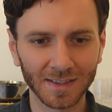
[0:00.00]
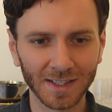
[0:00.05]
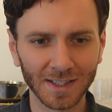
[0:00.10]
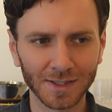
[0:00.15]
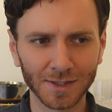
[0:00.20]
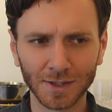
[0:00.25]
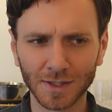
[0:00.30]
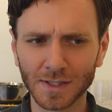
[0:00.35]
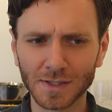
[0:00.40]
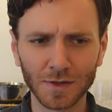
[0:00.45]
It
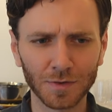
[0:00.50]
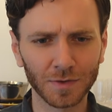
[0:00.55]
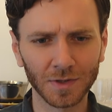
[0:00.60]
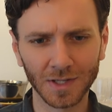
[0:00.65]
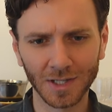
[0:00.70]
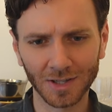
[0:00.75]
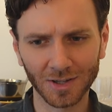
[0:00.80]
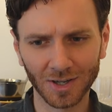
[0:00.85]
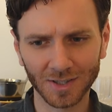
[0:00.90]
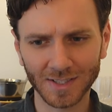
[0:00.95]
took us a
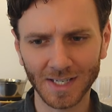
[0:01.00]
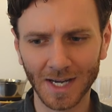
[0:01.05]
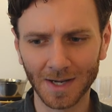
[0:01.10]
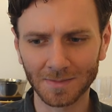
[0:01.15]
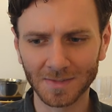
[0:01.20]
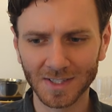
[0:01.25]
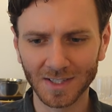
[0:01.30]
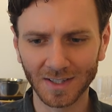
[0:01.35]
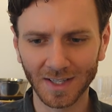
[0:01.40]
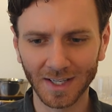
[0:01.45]
really long time
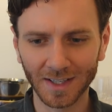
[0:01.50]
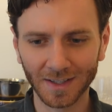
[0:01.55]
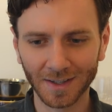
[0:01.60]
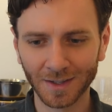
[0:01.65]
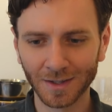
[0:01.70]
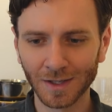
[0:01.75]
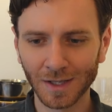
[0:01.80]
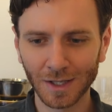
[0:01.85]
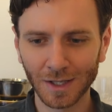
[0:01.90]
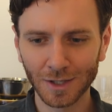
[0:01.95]
to like
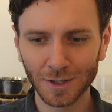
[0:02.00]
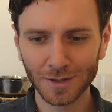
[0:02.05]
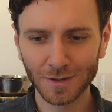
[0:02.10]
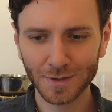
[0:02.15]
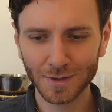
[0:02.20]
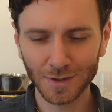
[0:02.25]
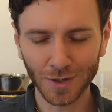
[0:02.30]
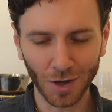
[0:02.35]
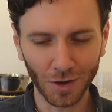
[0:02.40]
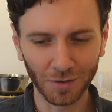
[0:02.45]

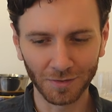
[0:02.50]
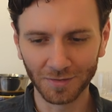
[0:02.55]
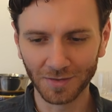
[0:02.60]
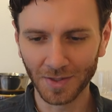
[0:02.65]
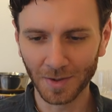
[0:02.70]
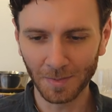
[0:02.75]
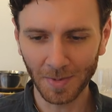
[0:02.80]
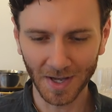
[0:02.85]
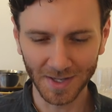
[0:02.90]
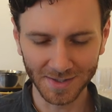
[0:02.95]
solve
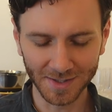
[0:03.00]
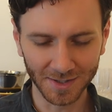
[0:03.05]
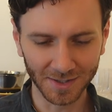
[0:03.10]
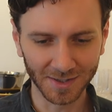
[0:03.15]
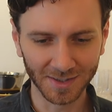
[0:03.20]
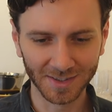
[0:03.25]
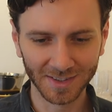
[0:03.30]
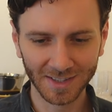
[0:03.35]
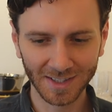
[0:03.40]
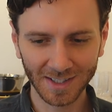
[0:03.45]
the
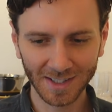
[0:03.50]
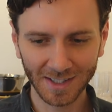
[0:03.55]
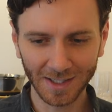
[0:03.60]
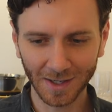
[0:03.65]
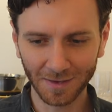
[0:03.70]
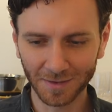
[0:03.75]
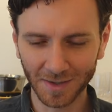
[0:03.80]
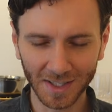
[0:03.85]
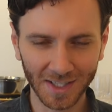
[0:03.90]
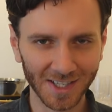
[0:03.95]
puzzle
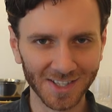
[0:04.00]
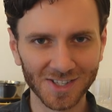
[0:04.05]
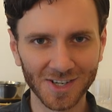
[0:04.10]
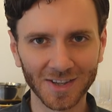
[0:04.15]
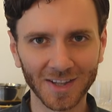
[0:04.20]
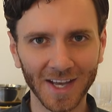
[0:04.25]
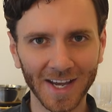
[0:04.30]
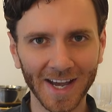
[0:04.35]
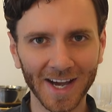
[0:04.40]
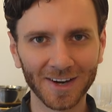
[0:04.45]
of the
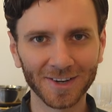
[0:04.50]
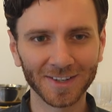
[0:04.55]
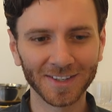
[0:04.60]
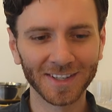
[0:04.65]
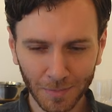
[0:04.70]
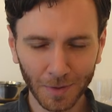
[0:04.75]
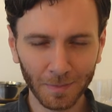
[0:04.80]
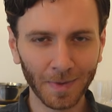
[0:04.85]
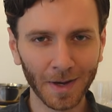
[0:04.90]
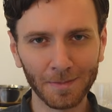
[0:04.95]
kitchen layout,
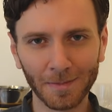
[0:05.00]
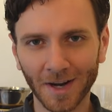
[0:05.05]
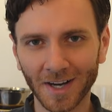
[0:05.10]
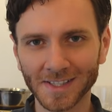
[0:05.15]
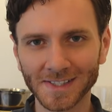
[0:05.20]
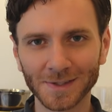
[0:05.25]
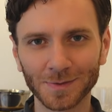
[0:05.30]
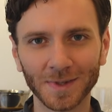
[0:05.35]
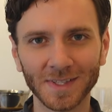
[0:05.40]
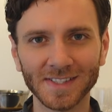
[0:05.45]
but my
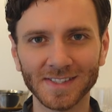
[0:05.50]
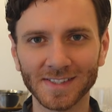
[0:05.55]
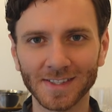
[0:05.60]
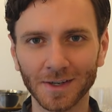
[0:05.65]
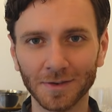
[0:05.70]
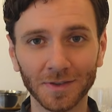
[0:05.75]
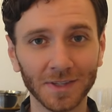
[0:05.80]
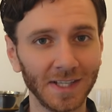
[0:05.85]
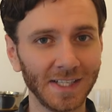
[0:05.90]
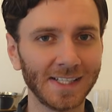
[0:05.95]
boss was
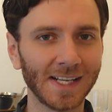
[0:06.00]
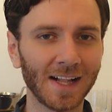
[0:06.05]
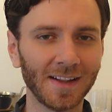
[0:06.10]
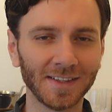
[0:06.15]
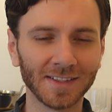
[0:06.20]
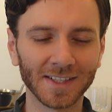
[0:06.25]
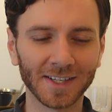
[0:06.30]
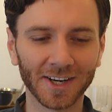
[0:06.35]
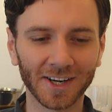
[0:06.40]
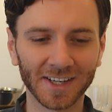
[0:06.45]
a really
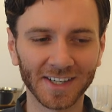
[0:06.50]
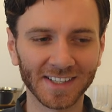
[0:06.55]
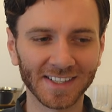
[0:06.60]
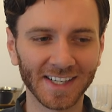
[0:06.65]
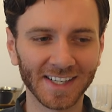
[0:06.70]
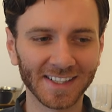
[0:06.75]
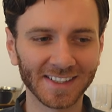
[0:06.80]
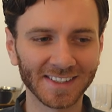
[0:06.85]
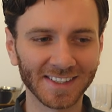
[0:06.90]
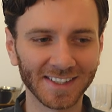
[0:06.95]
talented
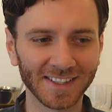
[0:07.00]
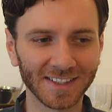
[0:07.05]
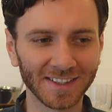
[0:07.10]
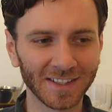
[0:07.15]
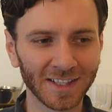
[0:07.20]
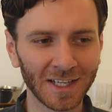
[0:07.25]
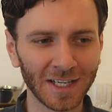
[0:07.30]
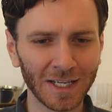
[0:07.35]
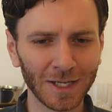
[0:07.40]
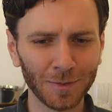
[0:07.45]
architect
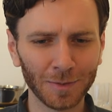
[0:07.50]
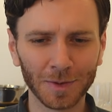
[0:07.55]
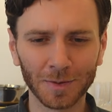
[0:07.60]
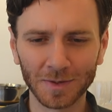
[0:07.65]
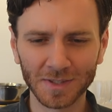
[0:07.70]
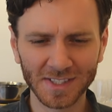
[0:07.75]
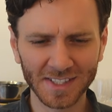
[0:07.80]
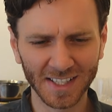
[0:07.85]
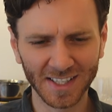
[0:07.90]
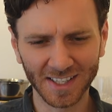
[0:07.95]
and we
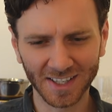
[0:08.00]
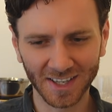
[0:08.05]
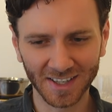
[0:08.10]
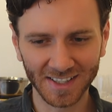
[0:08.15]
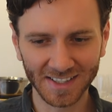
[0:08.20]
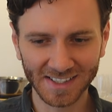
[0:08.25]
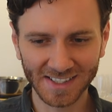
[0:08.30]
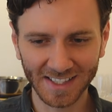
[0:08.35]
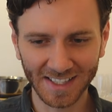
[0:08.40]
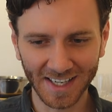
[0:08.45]
were sitting on
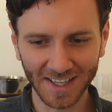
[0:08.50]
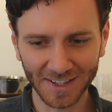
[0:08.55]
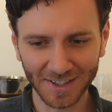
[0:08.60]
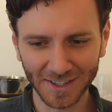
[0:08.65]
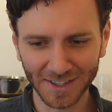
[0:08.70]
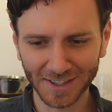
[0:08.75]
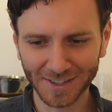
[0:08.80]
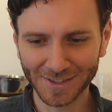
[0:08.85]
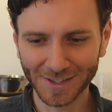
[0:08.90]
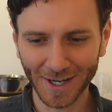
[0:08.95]
it
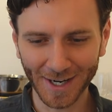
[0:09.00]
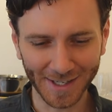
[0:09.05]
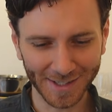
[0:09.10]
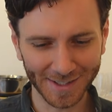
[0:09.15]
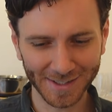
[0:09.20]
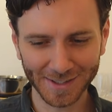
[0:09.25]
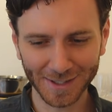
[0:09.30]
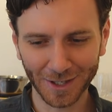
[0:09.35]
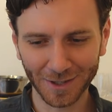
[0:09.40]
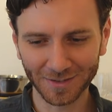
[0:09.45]
together trying
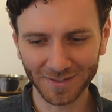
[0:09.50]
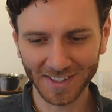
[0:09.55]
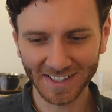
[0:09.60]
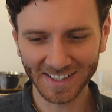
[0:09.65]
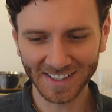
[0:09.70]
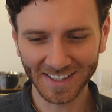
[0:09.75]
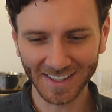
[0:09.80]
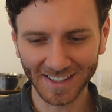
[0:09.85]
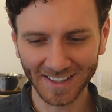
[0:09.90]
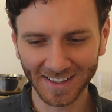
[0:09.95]
to solve
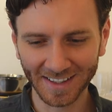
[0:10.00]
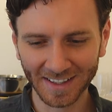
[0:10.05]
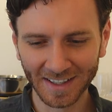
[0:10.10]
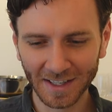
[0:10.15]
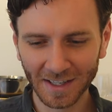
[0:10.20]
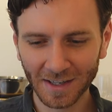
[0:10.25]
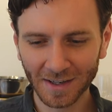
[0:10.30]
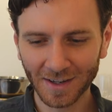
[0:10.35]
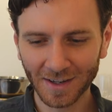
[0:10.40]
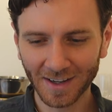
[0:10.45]
it, and
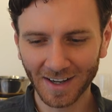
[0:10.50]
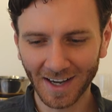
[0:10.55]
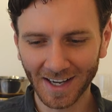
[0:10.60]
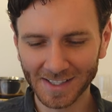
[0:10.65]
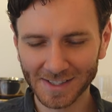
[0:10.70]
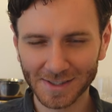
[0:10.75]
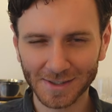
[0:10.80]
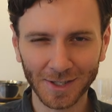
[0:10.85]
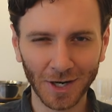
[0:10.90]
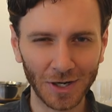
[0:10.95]
I
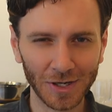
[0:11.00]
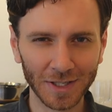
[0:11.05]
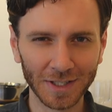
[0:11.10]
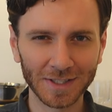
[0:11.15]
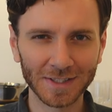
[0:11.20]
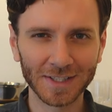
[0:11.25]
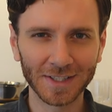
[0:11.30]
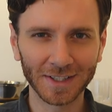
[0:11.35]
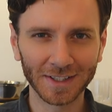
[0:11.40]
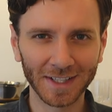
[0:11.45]

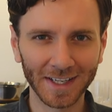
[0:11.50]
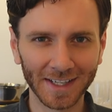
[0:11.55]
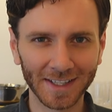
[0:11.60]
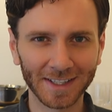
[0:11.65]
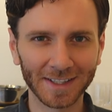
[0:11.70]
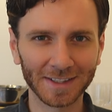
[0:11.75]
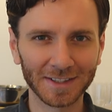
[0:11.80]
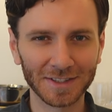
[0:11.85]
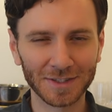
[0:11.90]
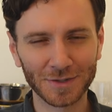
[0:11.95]
started to
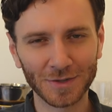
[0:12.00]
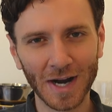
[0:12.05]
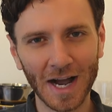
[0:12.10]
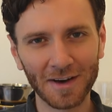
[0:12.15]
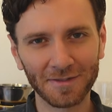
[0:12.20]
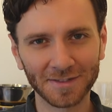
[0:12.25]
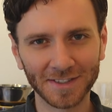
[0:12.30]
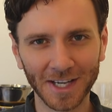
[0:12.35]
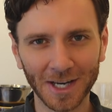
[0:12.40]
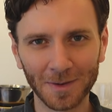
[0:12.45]
like
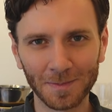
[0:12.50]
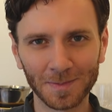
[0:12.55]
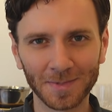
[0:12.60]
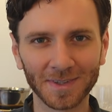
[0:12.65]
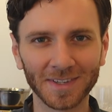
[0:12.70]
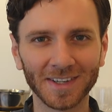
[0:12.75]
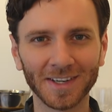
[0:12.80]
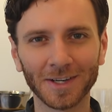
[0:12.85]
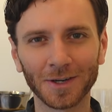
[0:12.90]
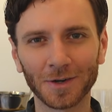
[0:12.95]
draft up
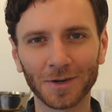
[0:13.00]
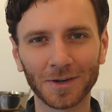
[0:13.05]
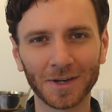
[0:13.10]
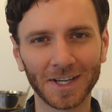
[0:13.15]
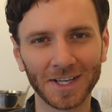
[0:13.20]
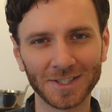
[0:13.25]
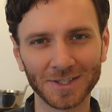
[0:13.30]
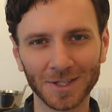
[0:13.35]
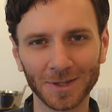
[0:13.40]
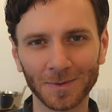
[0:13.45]
a
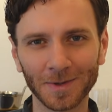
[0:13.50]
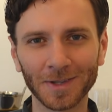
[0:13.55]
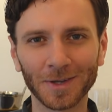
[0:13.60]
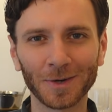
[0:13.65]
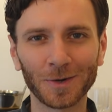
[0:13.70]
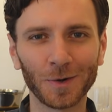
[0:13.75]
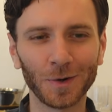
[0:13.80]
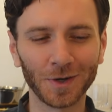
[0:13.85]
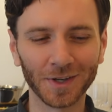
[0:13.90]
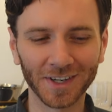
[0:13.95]
kitchen with a
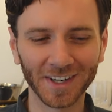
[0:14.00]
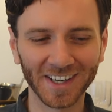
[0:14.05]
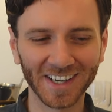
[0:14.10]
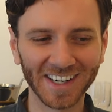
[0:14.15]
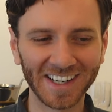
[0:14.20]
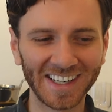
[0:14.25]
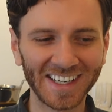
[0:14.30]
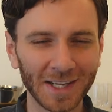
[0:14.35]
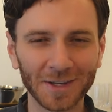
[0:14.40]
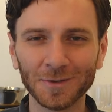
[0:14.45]

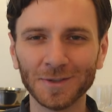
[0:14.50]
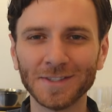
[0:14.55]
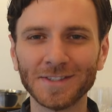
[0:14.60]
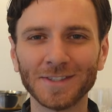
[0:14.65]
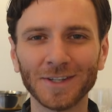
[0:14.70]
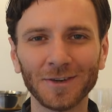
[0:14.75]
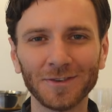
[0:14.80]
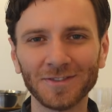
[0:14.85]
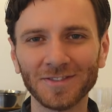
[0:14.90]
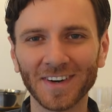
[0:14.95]
corner, and it was
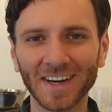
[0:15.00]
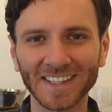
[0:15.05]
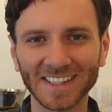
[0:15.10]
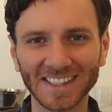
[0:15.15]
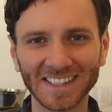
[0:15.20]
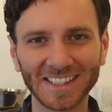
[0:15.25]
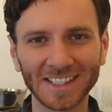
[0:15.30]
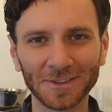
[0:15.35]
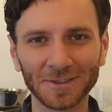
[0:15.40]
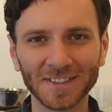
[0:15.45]
so
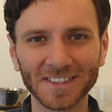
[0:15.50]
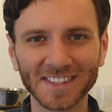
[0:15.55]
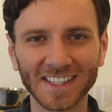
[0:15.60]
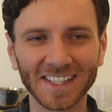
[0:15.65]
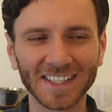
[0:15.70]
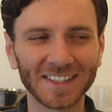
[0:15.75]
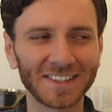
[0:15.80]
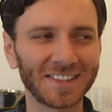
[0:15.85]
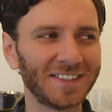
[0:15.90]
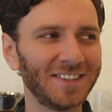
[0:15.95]
funny. He was
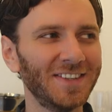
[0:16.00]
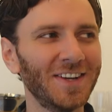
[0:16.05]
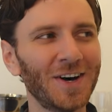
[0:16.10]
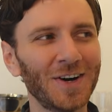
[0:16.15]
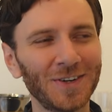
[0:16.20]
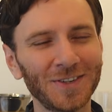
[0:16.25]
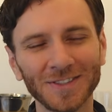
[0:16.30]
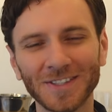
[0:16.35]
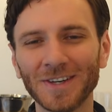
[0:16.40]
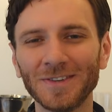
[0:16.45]
like,
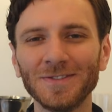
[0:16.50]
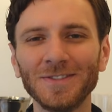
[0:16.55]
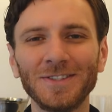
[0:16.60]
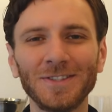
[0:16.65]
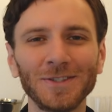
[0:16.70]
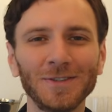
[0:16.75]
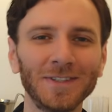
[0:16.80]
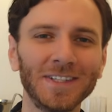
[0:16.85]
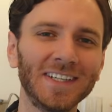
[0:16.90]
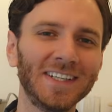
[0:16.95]
no, don't
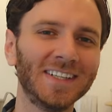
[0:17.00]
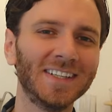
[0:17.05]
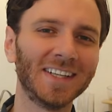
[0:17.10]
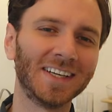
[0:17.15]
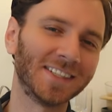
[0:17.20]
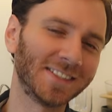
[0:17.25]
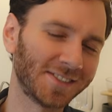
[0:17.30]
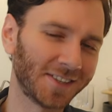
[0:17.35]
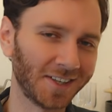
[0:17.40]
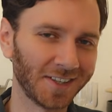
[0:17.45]
do it, and
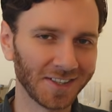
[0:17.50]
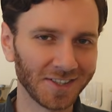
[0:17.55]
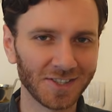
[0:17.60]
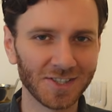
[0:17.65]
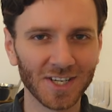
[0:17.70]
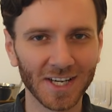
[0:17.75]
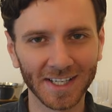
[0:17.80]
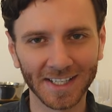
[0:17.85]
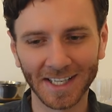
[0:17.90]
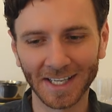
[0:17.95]
like started
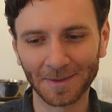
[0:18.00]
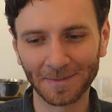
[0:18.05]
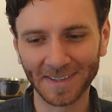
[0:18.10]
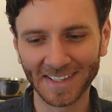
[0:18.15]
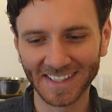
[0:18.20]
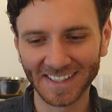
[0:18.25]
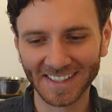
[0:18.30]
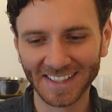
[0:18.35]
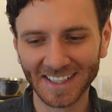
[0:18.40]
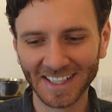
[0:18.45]
shaking
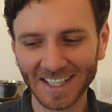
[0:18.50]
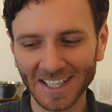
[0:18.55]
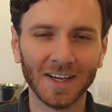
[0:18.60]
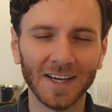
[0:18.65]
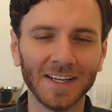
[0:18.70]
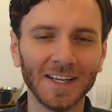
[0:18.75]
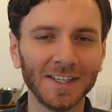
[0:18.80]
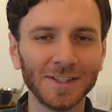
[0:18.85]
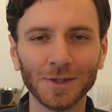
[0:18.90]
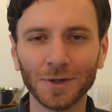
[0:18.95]
me,
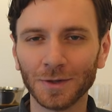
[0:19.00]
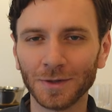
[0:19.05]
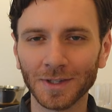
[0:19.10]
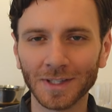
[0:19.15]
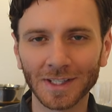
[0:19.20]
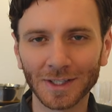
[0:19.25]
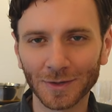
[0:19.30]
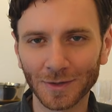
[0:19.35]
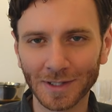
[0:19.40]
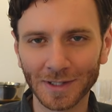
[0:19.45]
and I
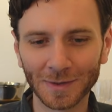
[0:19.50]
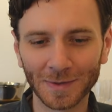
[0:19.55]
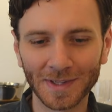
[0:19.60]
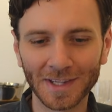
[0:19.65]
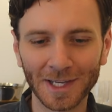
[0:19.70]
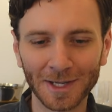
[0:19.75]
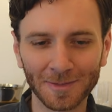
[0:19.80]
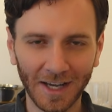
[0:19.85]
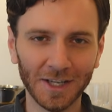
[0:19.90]
totally agreed with him.